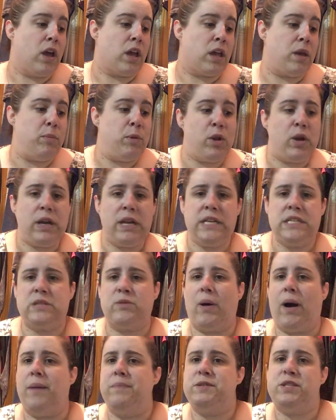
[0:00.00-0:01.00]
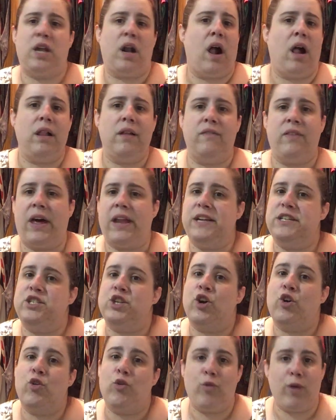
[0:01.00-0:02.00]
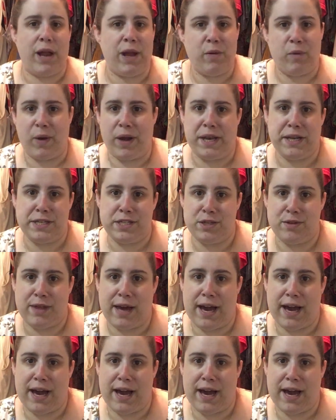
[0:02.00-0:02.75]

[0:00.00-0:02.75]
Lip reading: community swaps and all of that is a great way to do